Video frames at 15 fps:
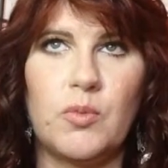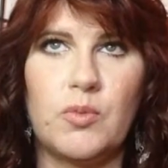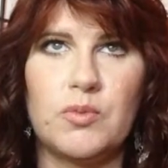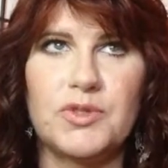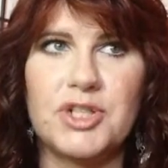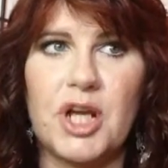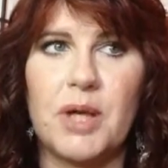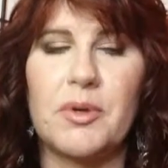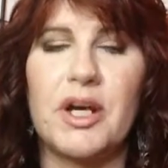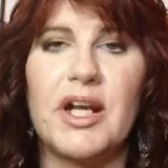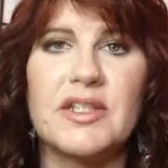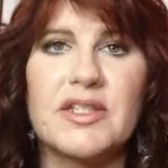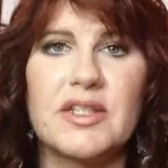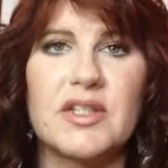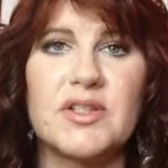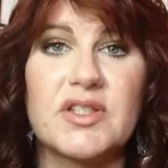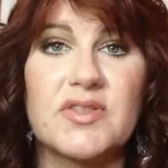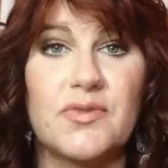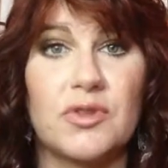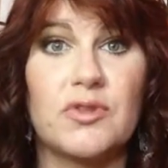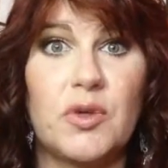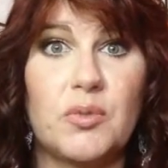shower heads that is
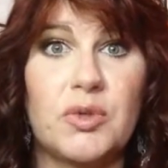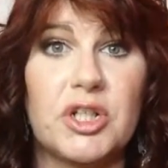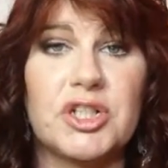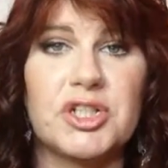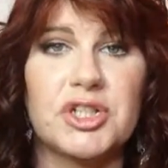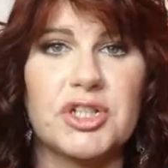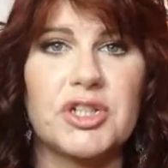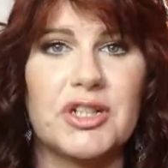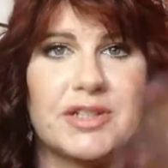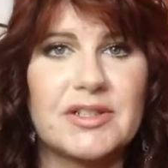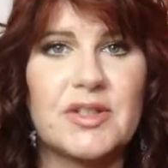for low pressure,